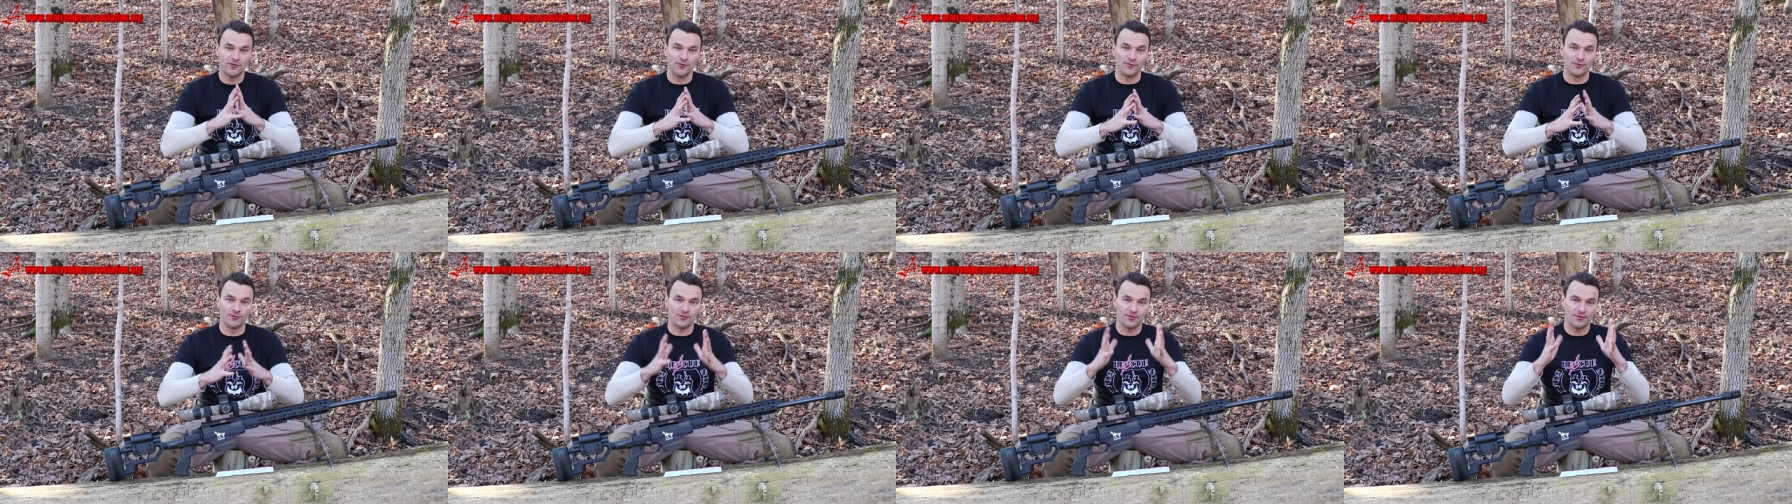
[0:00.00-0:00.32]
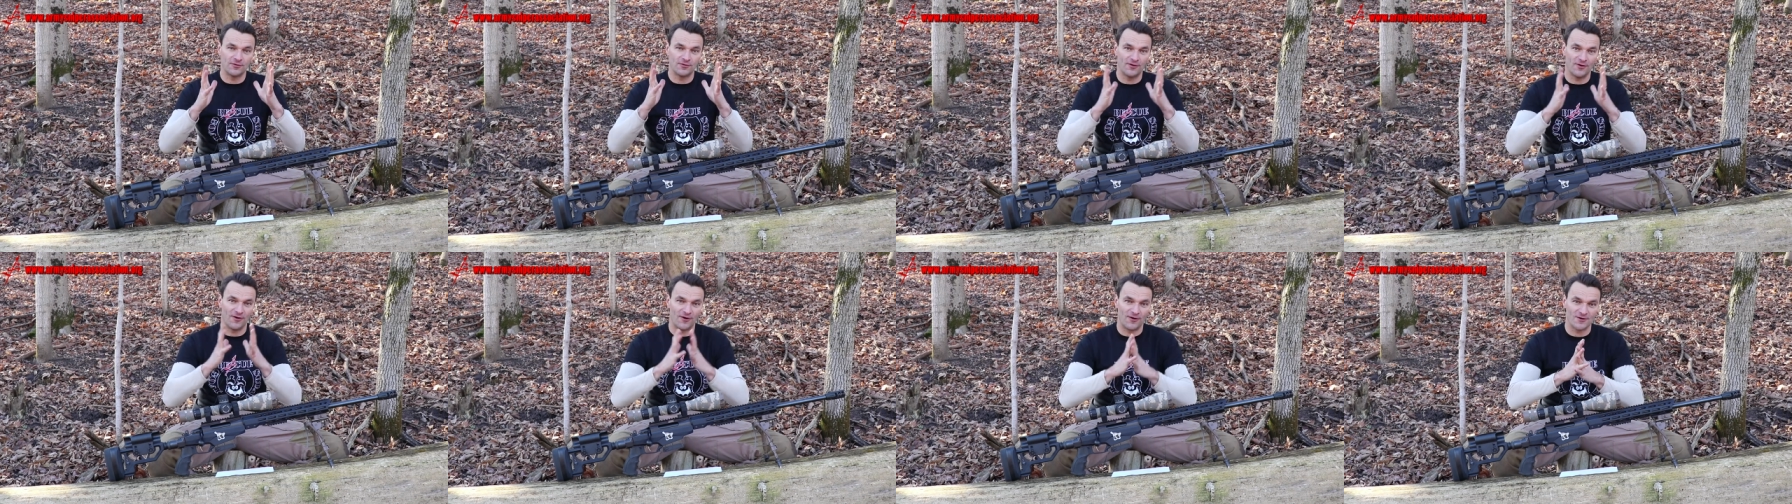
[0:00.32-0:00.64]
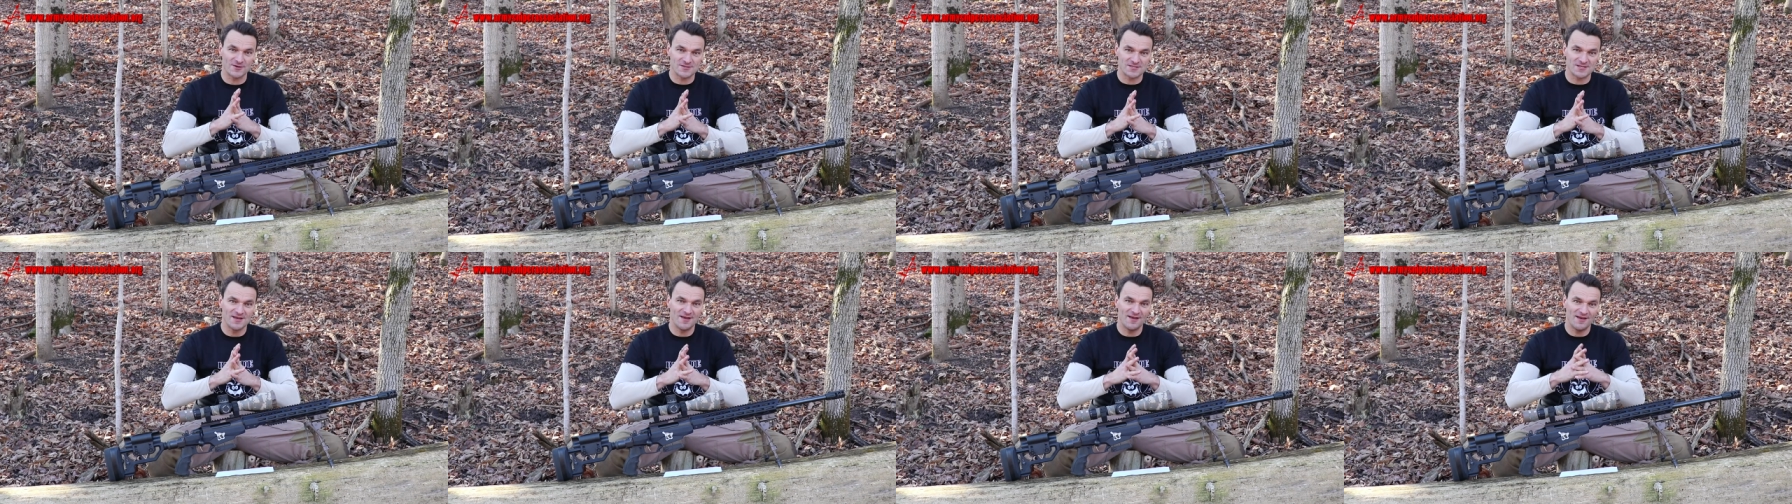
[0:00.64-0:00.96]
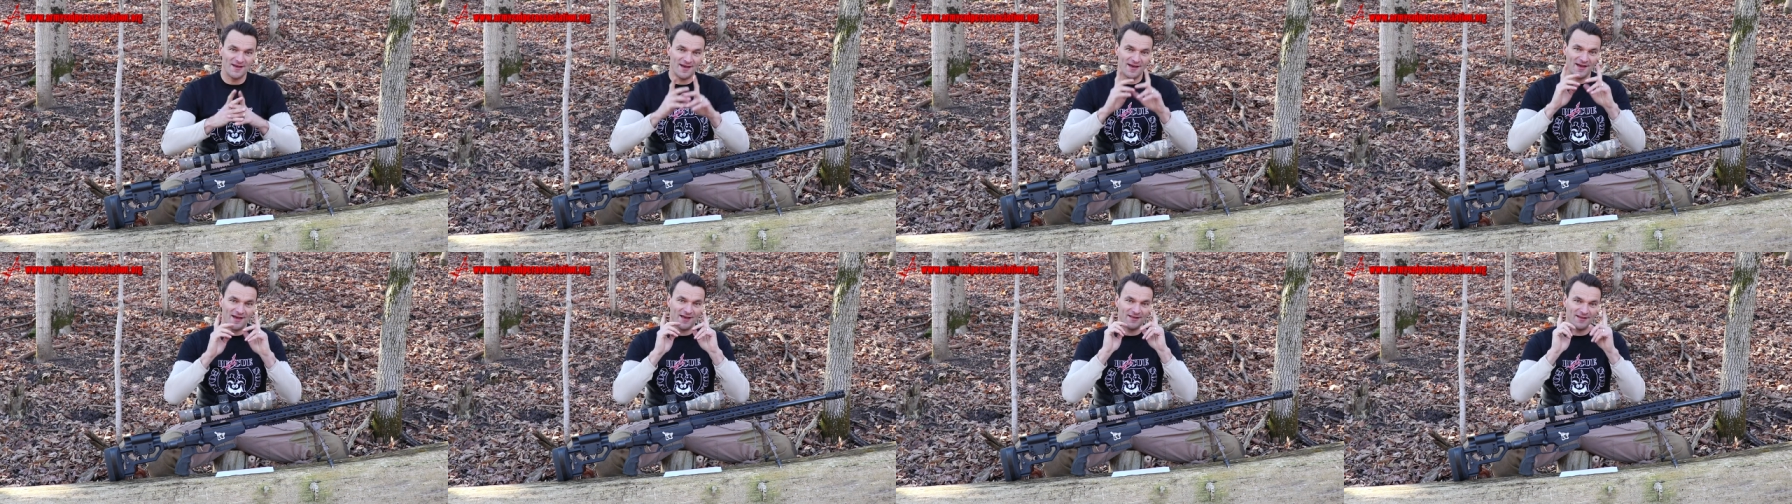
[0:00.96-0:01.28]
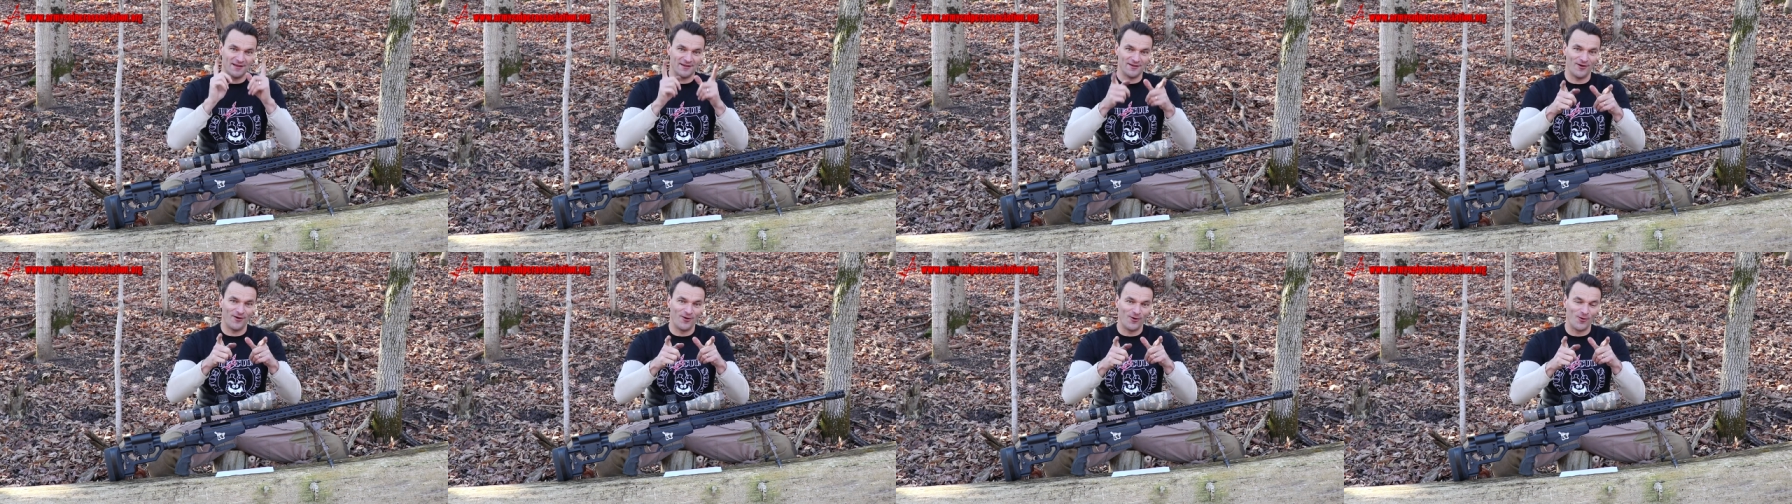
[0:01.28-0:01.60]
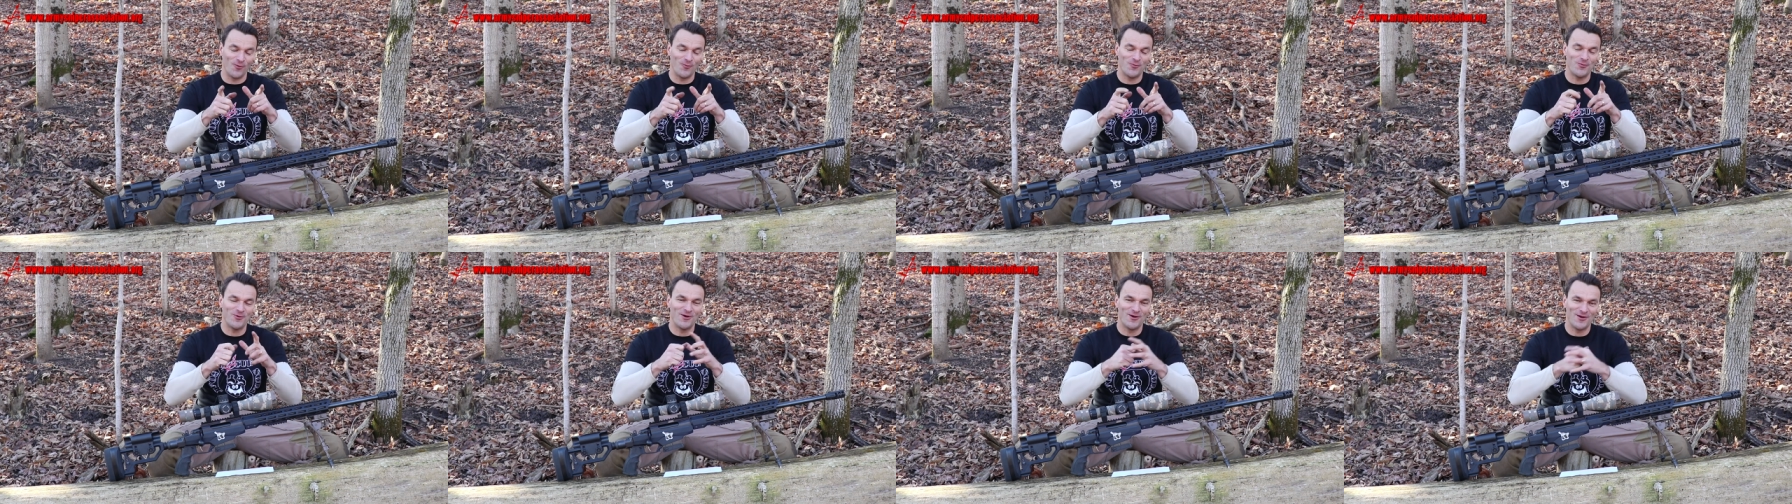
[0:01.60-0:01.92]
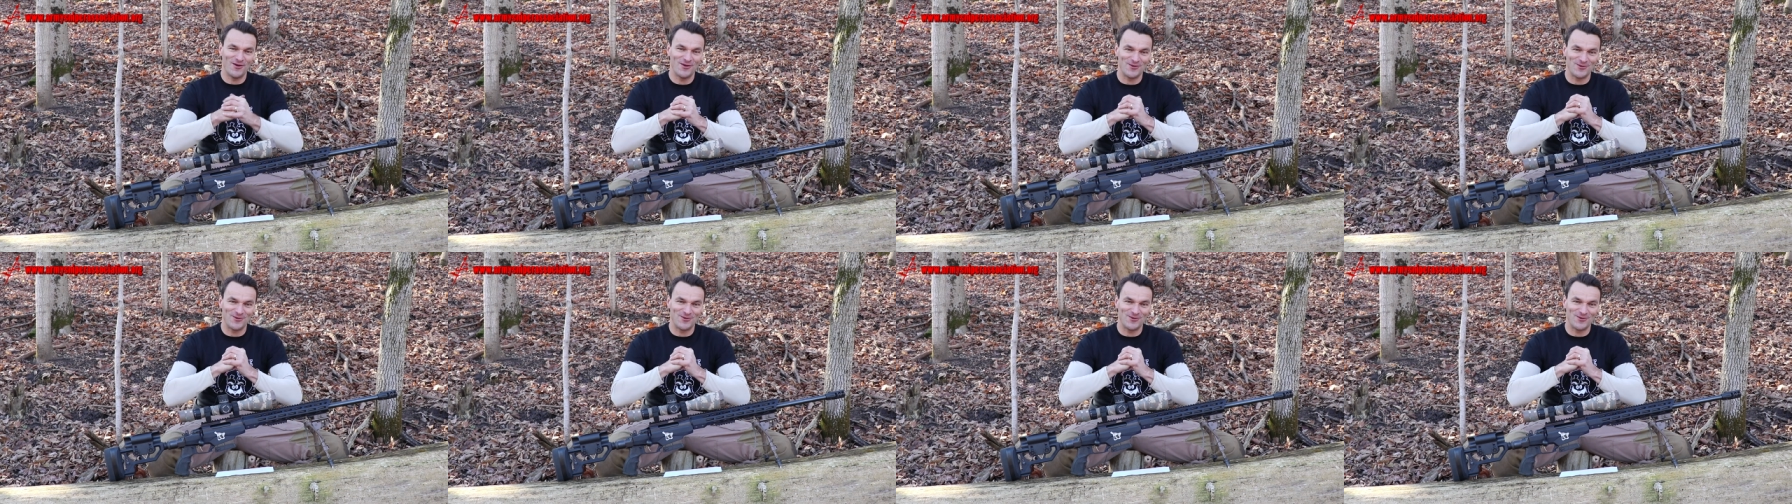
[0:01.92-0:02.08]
good cause and i hope